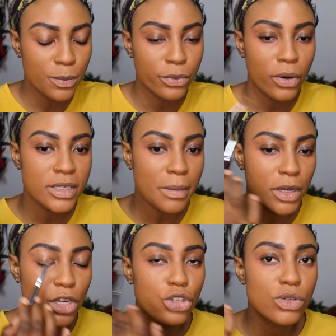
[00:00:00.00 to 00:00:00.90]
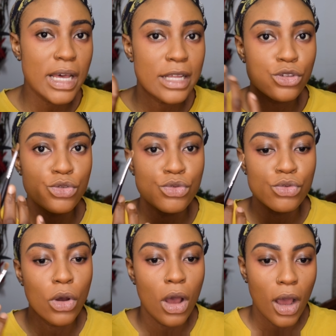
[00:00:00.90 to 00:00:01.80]
brush. I'm gonna use that
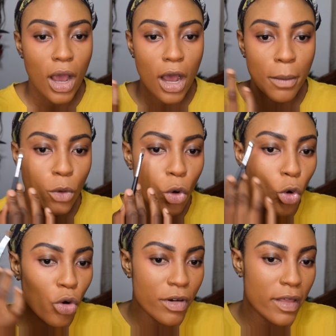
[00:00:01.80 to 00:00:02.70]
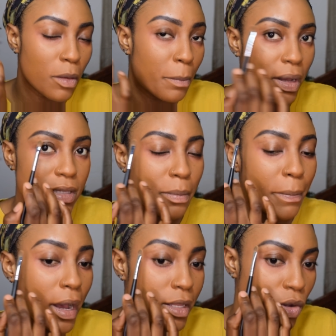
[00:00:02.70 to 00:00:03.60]
to go over the bottom
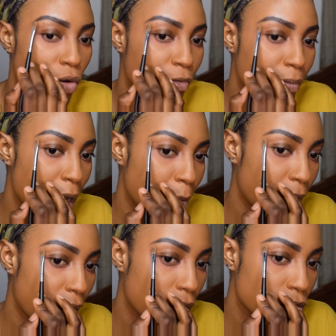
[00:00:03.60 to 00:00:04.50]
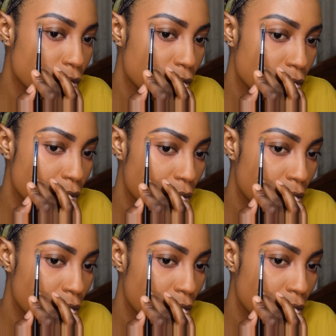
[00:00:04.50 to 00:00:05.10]
part of my brows.